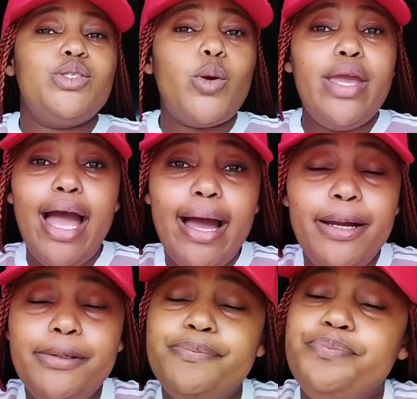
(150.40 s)
So
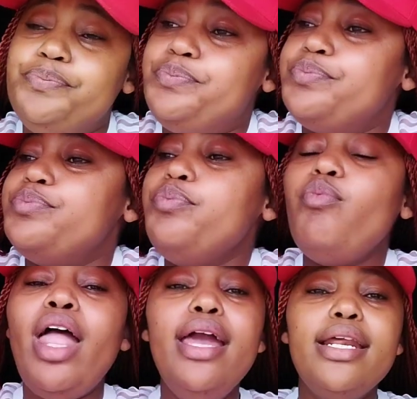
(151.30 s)
yeah,
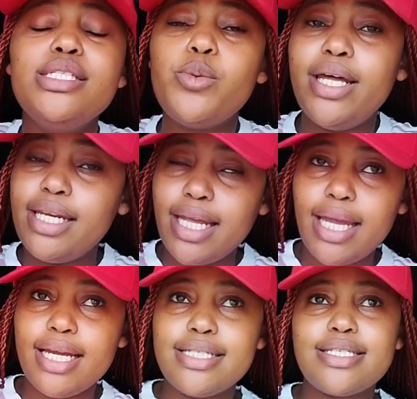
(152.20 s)
it is what it
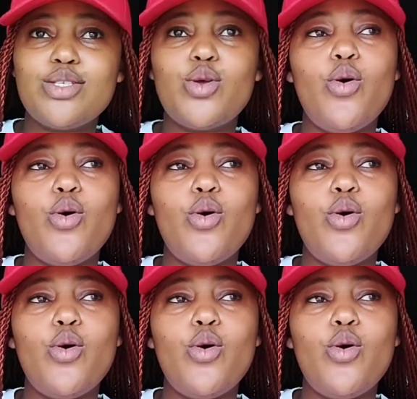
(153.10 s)
is.